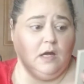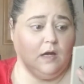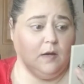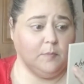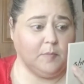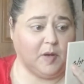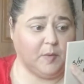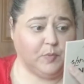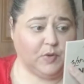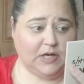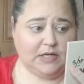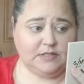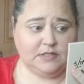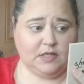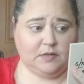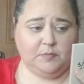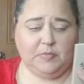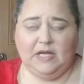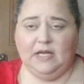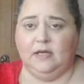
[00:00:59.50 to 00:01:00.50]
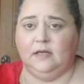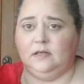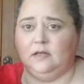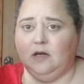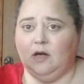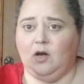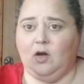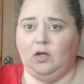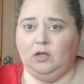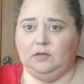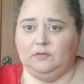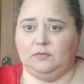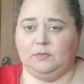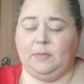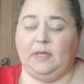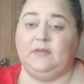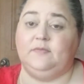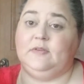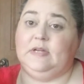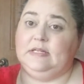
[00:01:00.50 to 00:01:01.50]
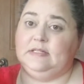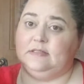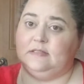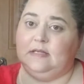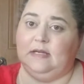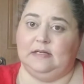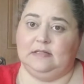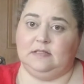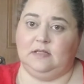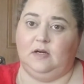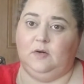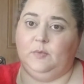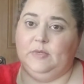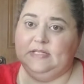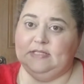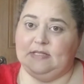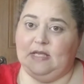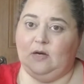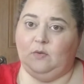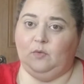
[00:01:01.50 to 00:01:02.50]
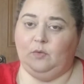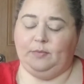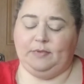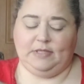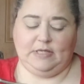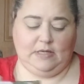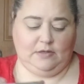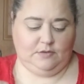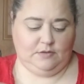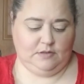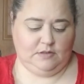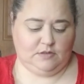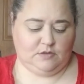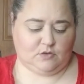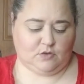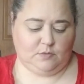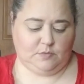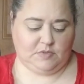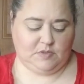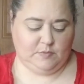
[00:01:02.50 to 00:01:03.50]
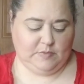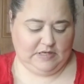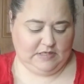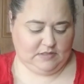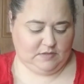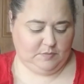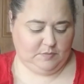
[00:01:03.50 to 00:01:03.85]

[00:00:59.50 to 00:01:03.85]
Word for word: my project pan all over my face. As always, that will be down in the description box